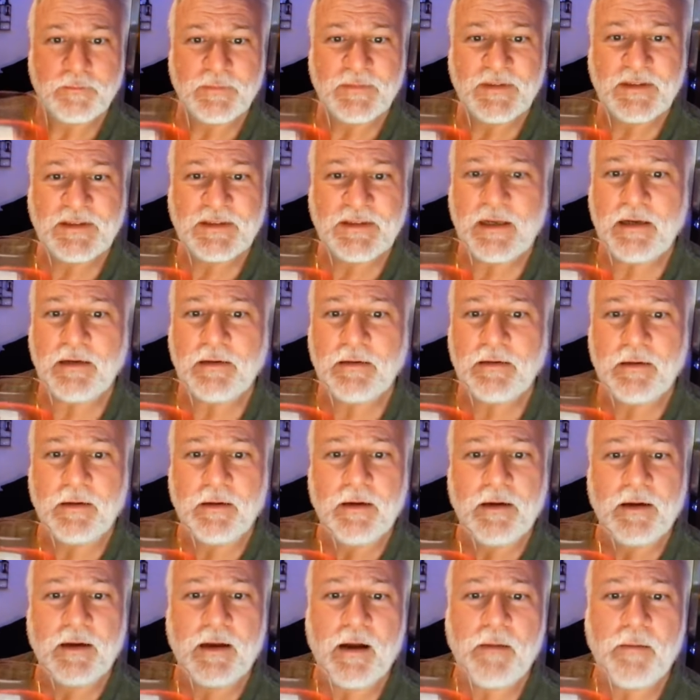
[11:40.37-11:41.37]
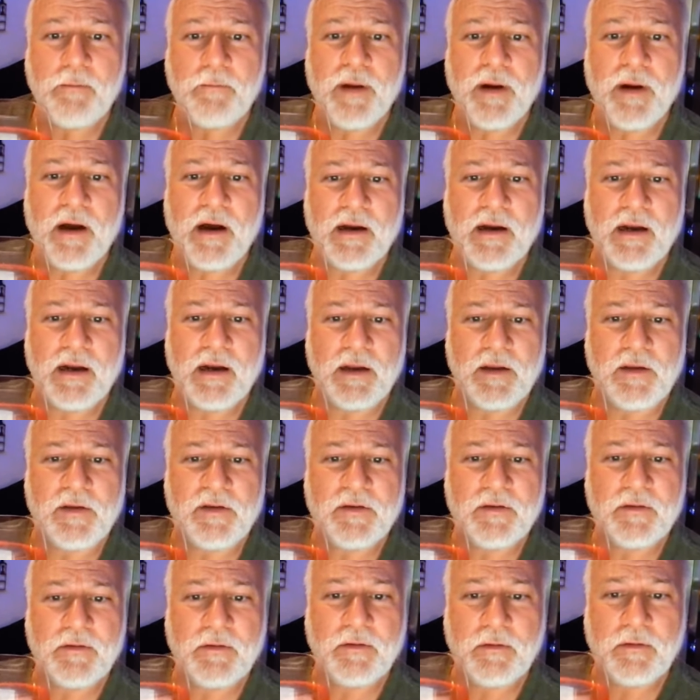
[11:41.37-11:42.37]
Gin,
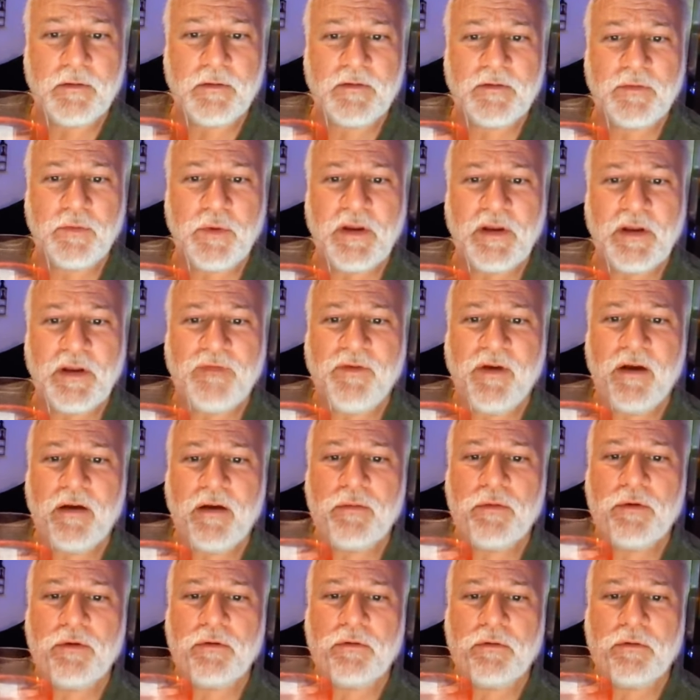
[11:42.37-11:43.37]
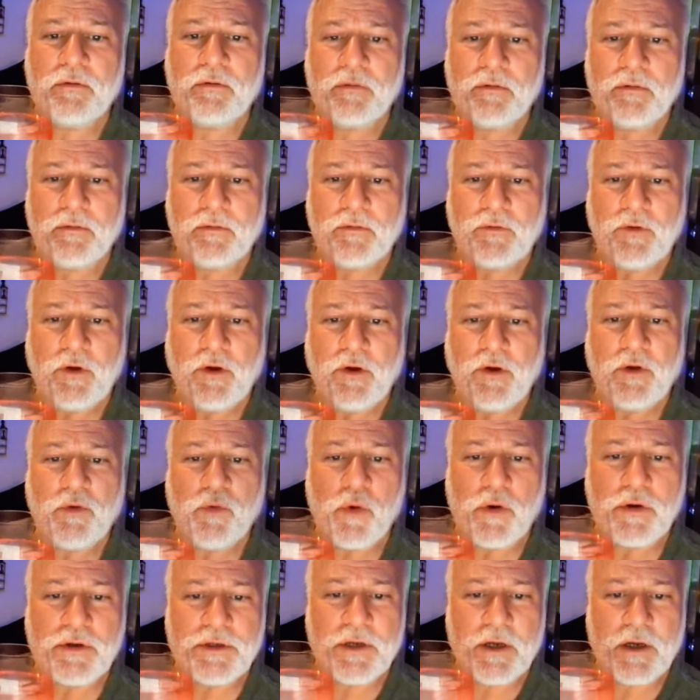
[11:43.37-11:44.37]
Campari, sweet vermouth, tonic
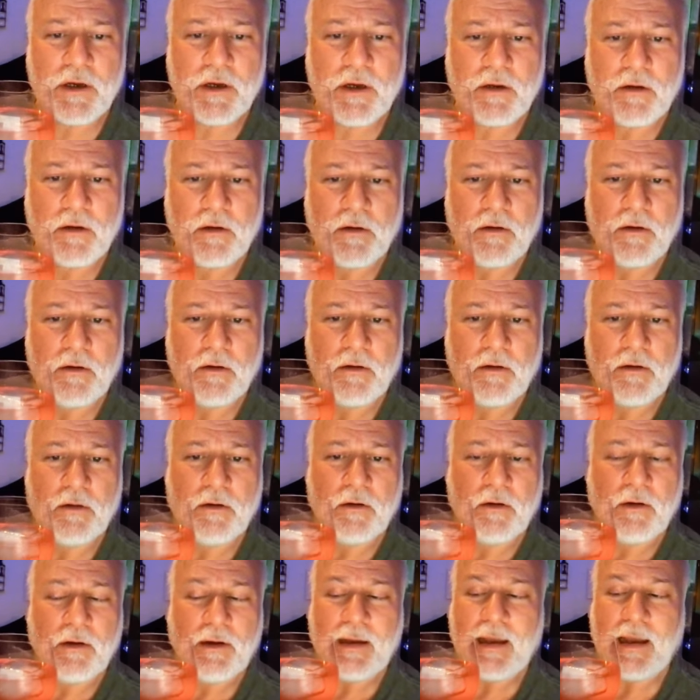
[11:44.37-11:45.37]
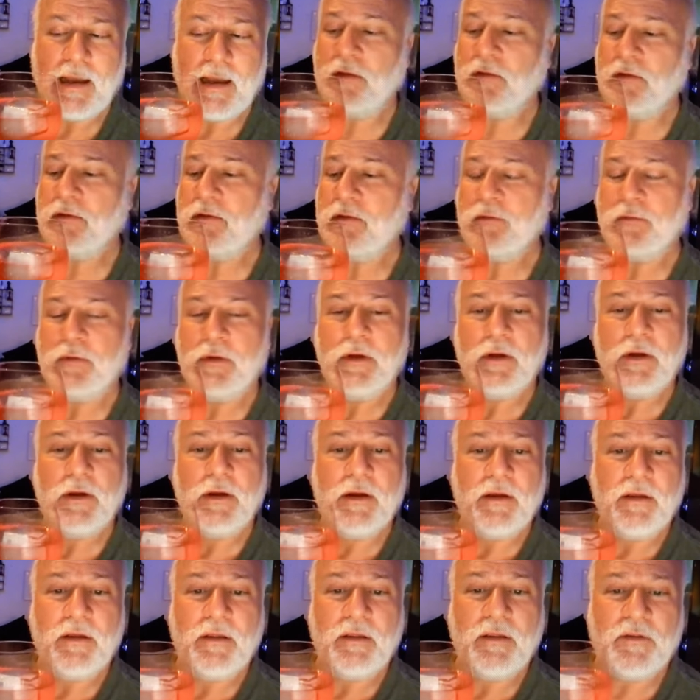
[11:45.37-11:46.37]
water. And
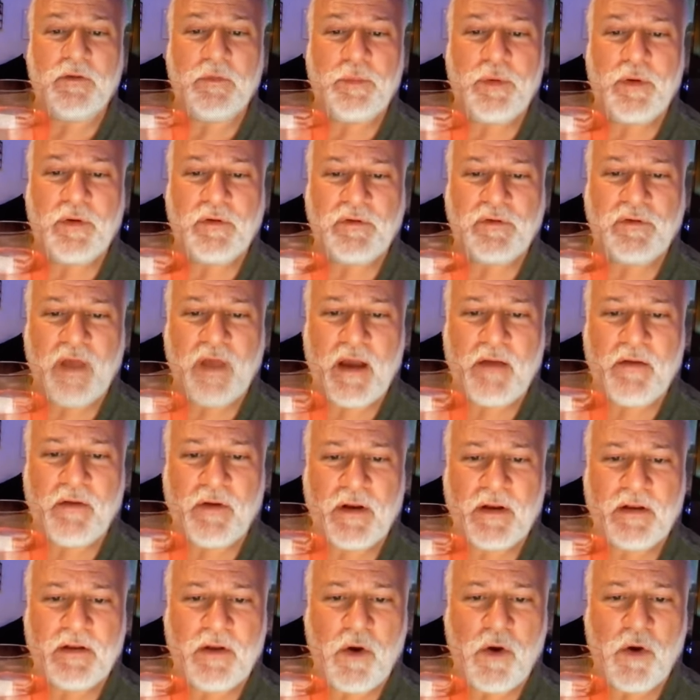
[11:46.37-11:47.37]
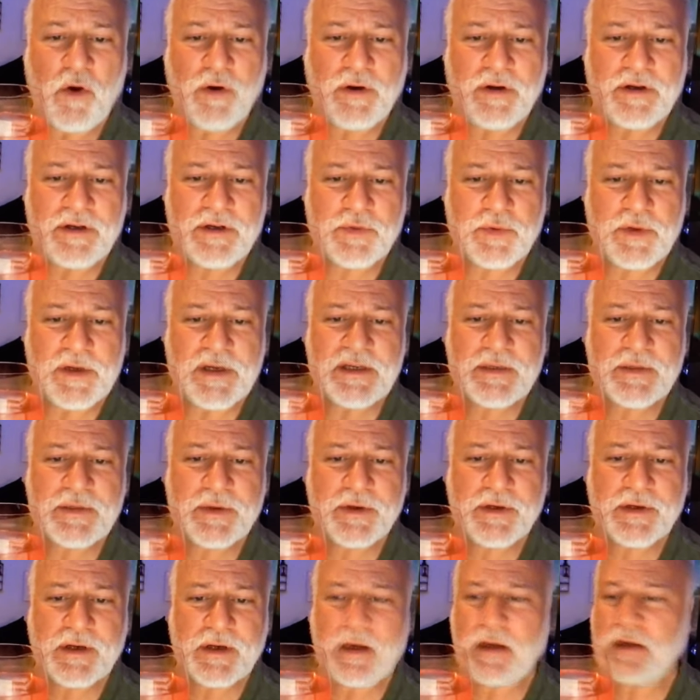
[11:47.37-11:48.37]
it's supposed to have a little orange twist,
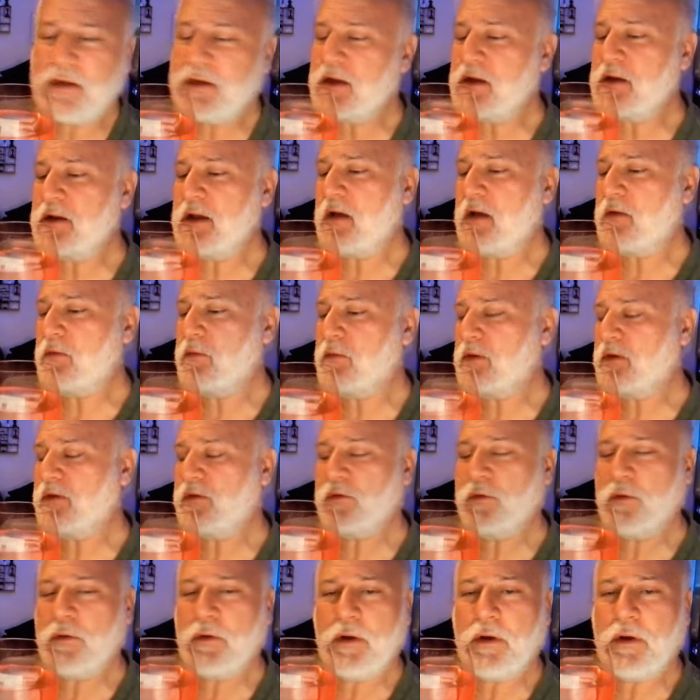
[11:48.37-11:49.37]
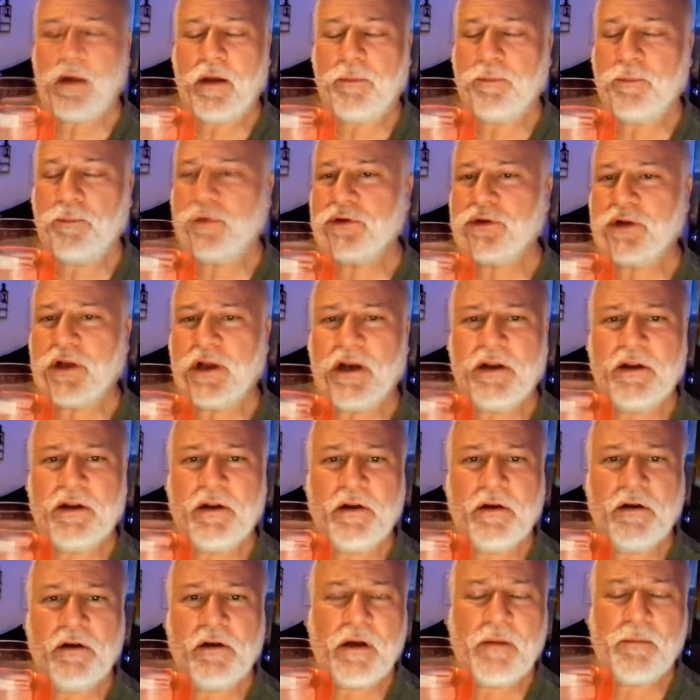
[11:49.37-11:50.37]
but I didn't have it, so I put a little
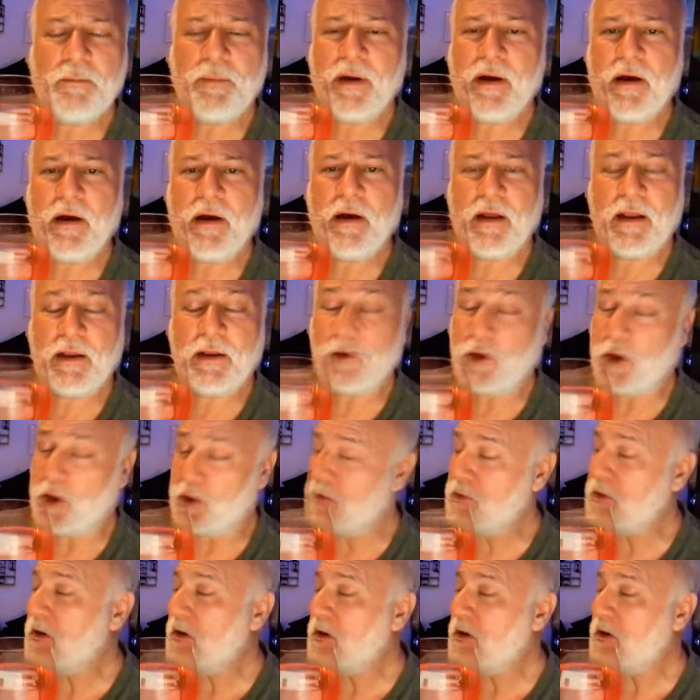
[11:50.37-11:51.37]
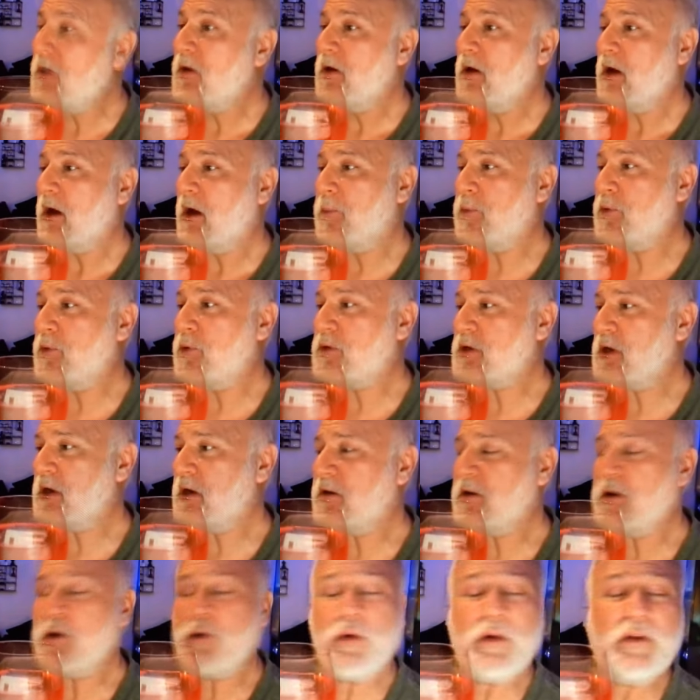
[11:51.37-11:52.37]
Campari, no. I put a
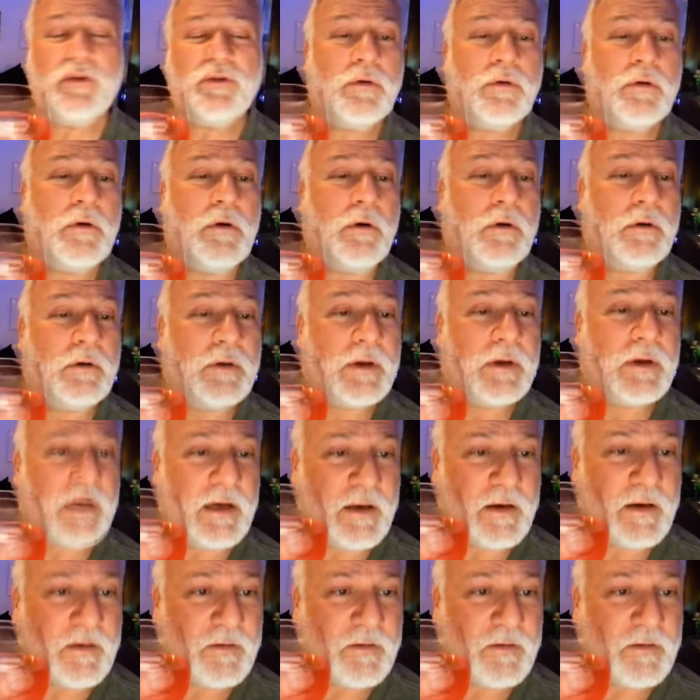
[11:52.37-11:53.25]
little Cointreau in it.